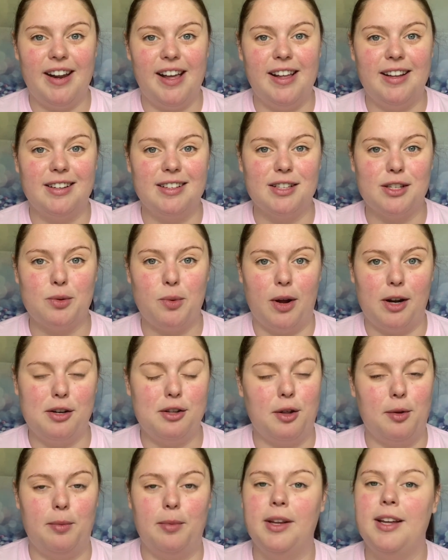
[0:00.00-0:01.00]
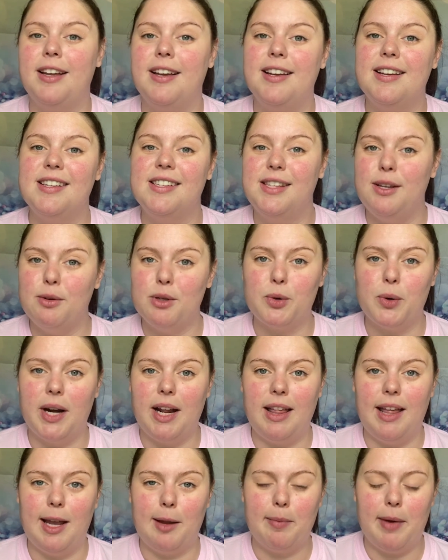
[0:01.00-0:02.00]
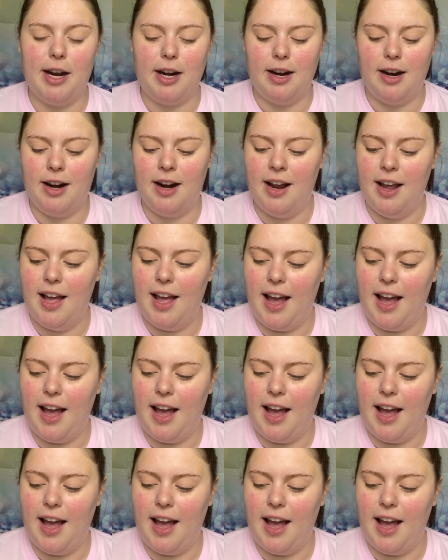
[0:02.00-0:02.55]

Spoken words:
and swatch them, see which one I like better,